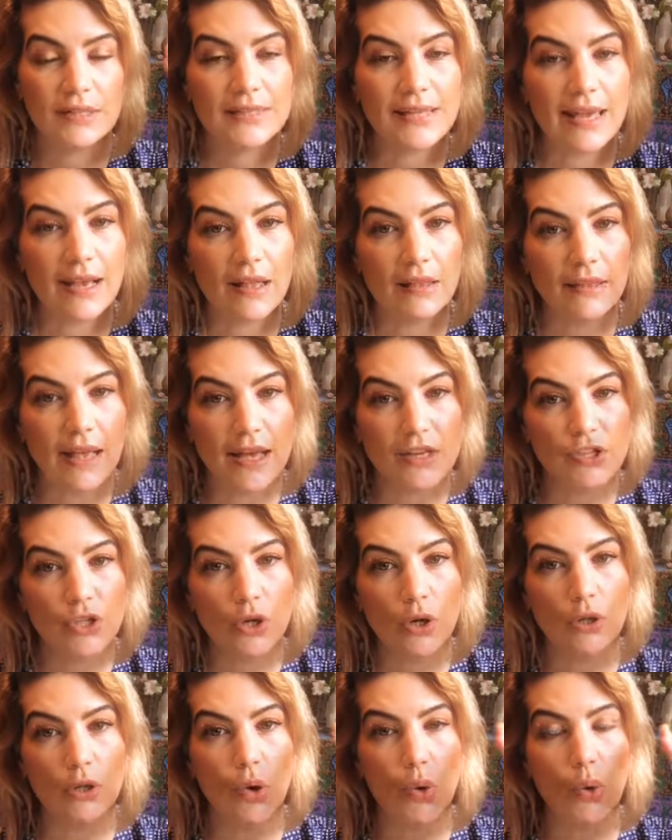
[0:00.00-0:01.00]

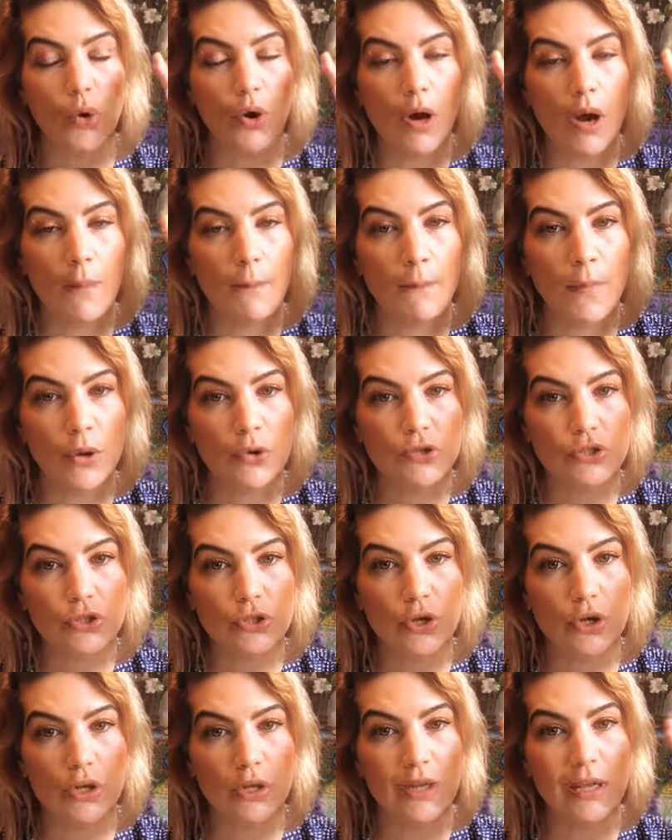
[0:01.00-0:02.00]
psychological or
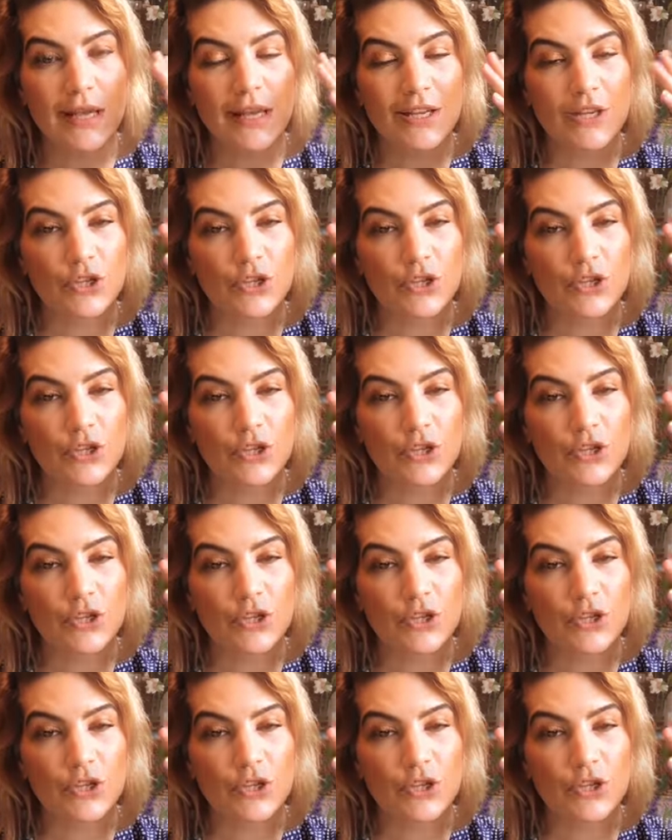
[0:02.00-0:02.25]
emotional